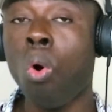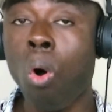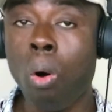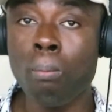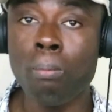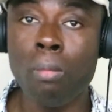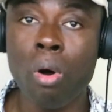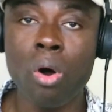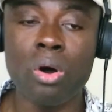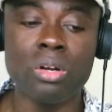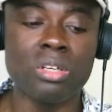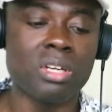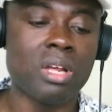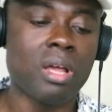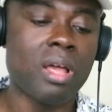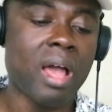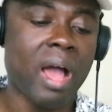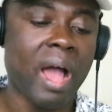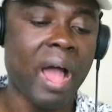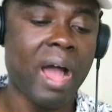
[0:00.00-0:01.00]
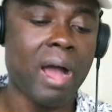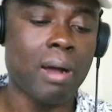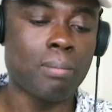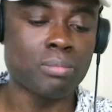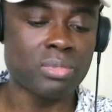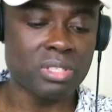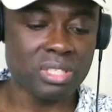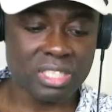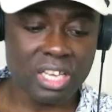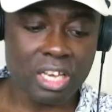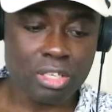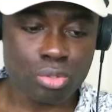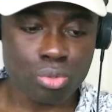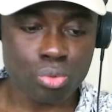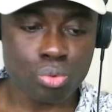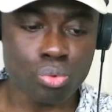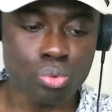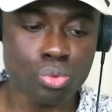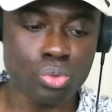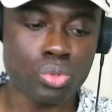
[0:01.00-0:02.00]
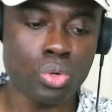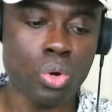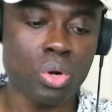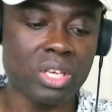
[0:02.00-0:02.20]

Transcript: common state schools.